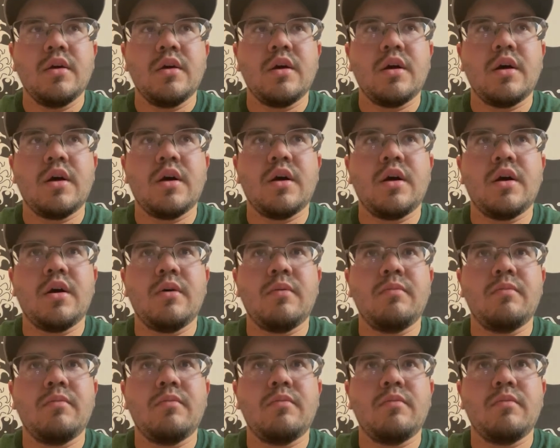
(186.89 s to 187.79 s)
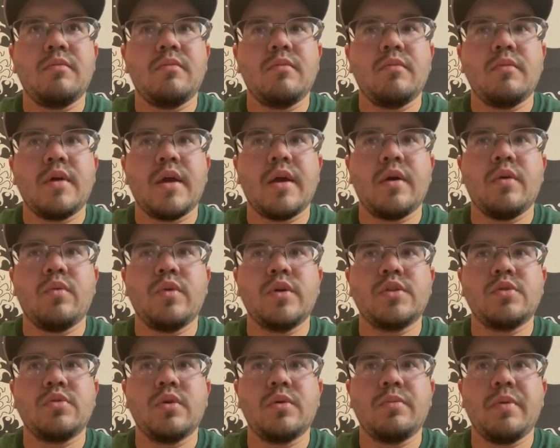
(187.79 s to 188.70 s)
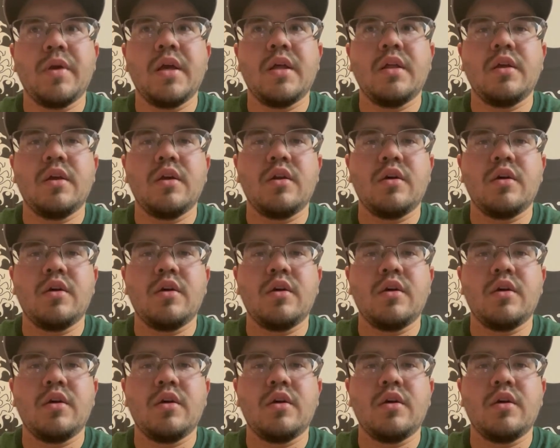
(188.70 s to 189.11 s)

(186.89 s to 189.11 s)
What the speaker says: and which would be,